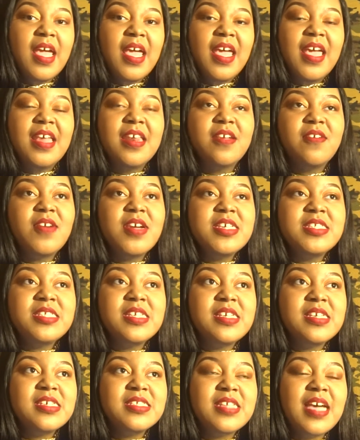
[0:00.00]
and the crazy
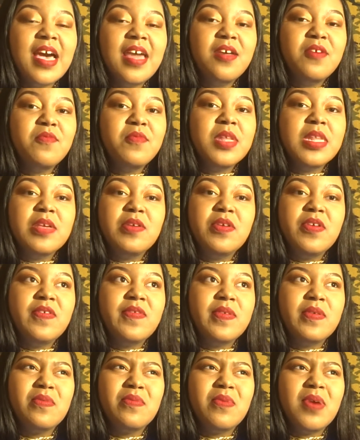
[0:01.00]
thing is I don't really
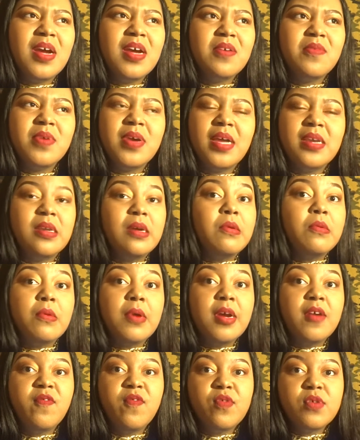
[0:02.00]
even rock well I don't
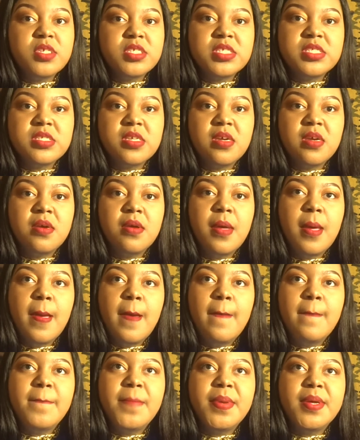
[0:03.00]
rock forces now
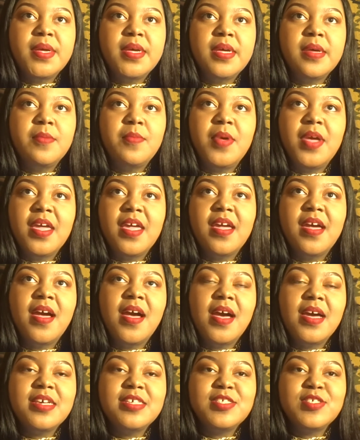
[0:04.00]
but back in
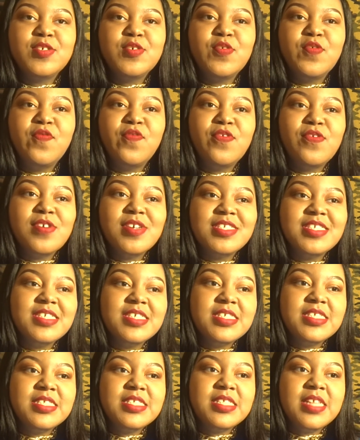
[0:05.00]
high school
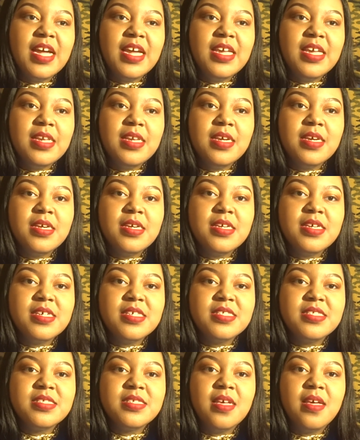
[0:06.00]
forces Nike
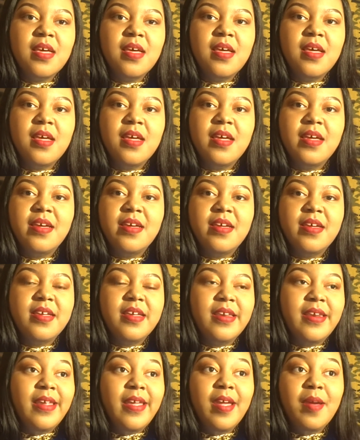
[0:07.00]
dunks
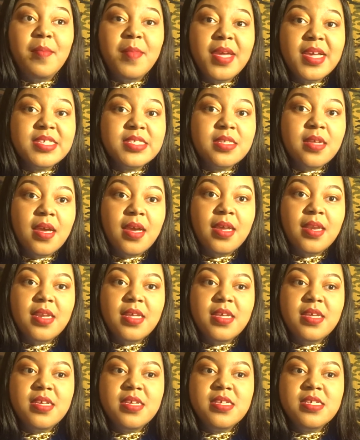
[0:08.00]
Air Max
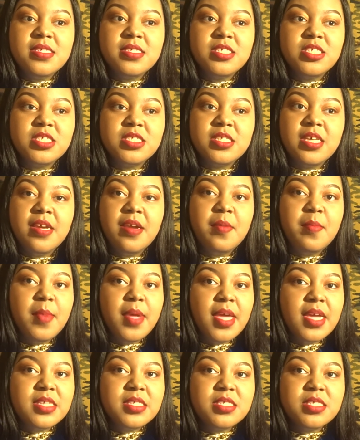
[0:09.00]
90s, just Air
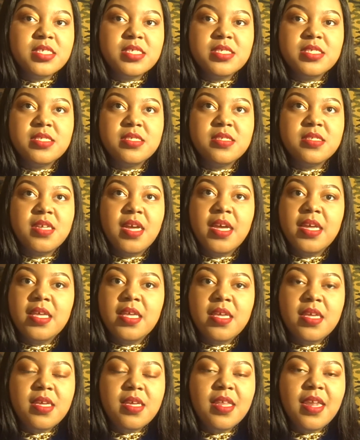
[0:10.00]
Maxes,
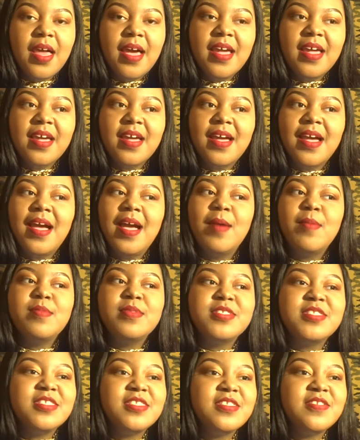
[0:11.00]
Nike. Like, I
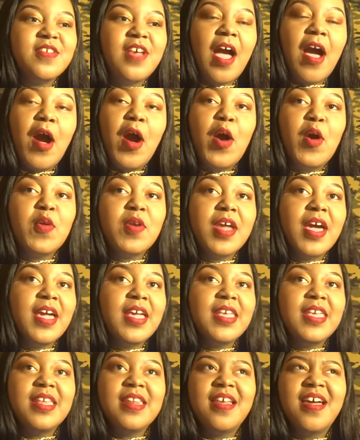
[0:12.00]
was all
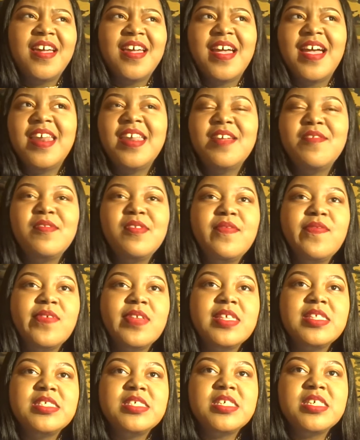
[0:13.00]
Nike. Like, I didn't
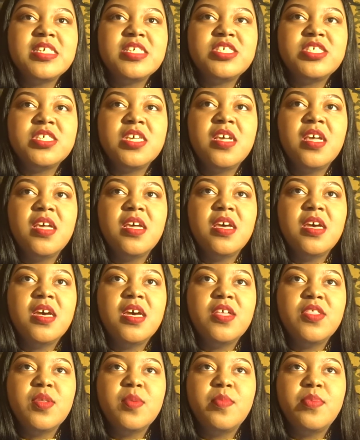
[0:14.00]
really touch
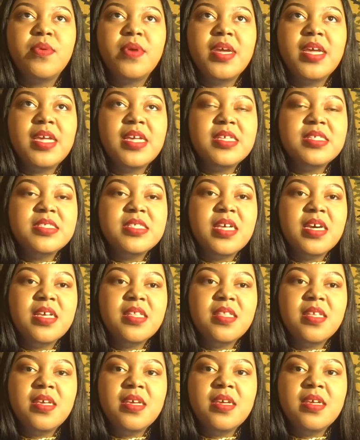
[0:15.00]
other brands
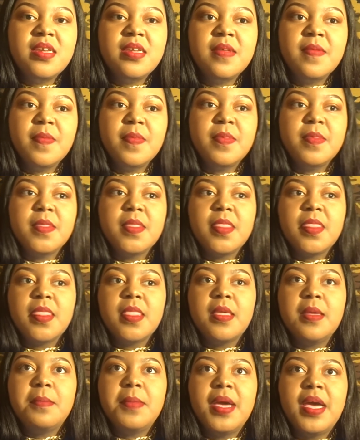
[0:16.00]
like that.
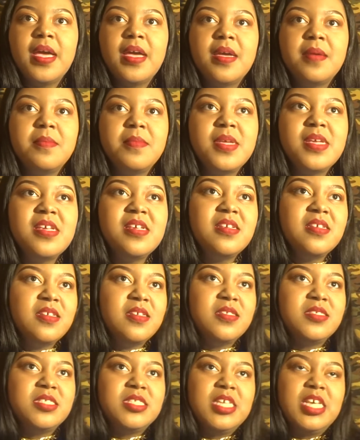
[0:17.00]
My me
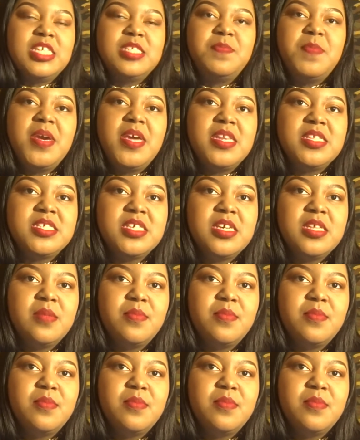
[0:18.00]
expanding to other